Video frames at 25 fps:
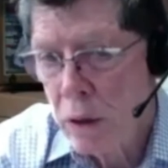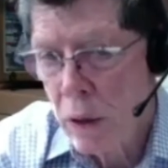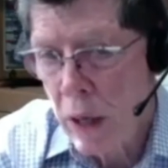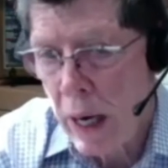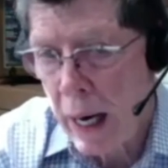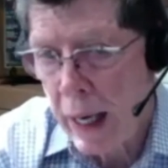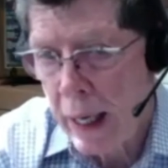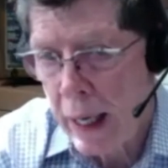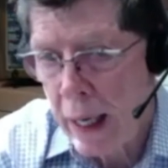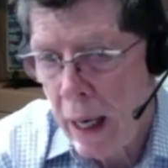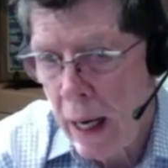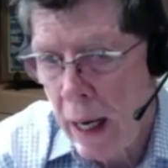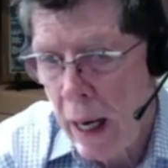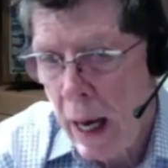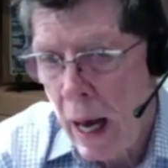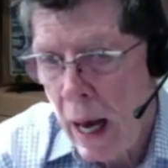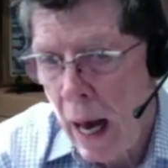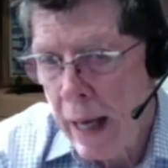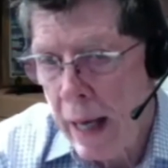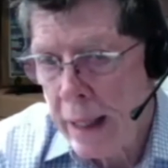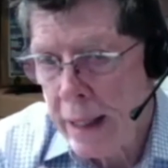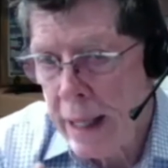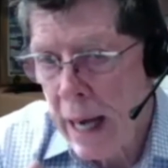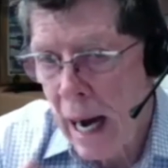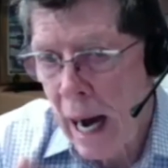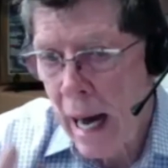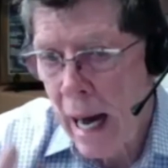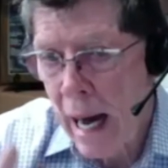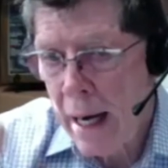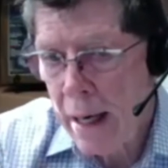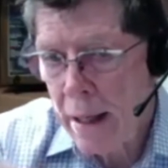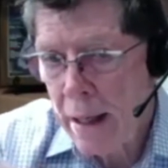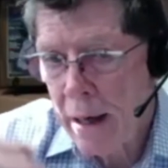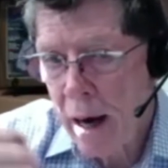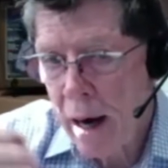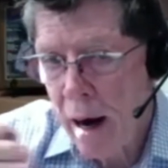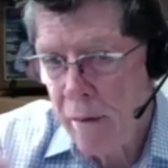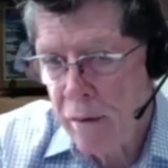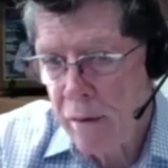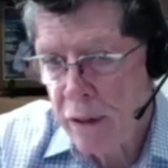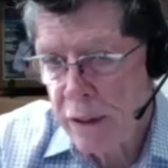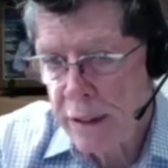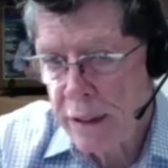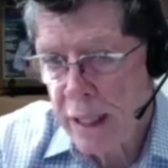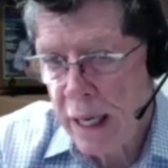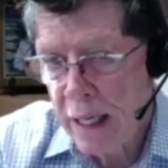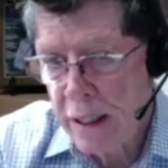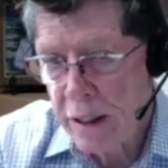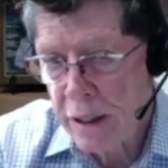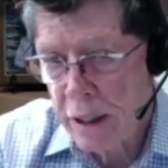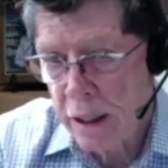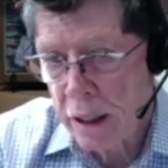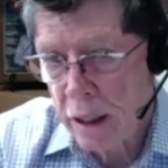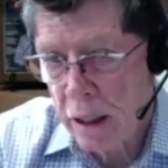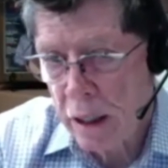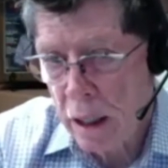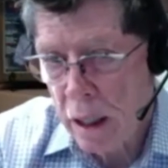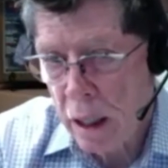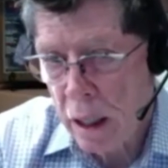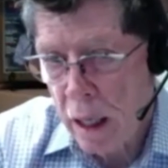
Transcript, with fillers: track, a guided conversation